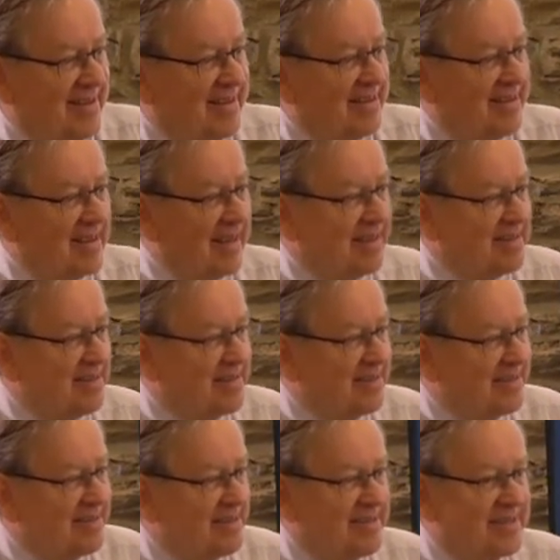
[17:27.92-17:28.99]
the
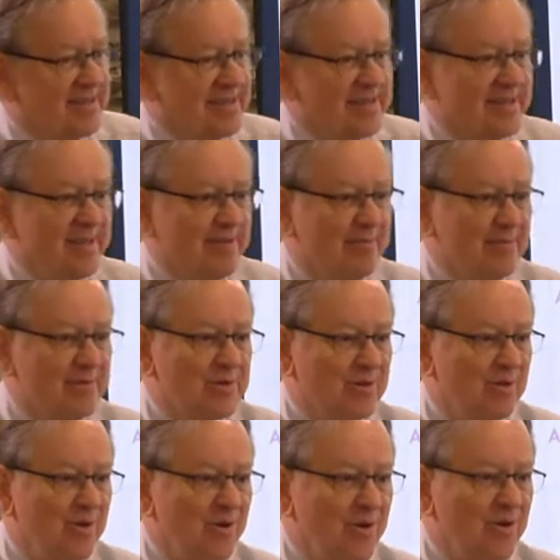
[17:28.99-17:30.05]
taxation systems,
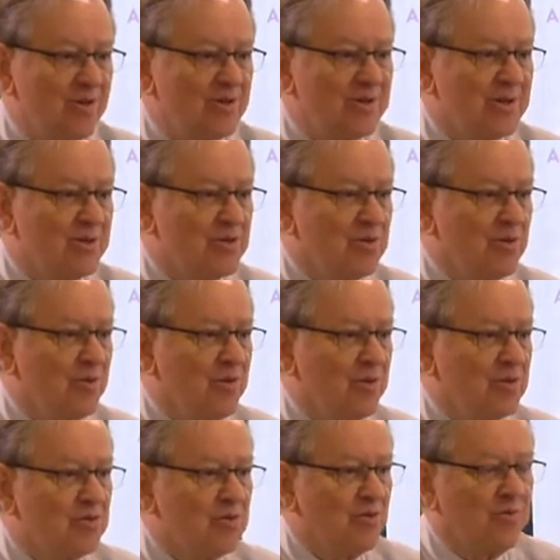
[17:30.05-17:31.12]
laws, and so on
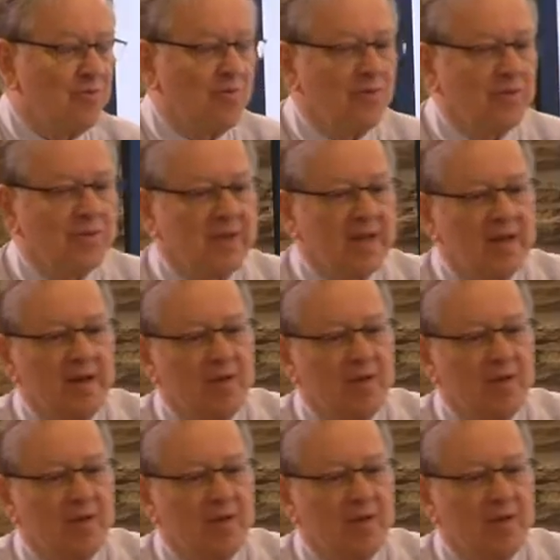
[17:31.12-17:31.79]
and so forth,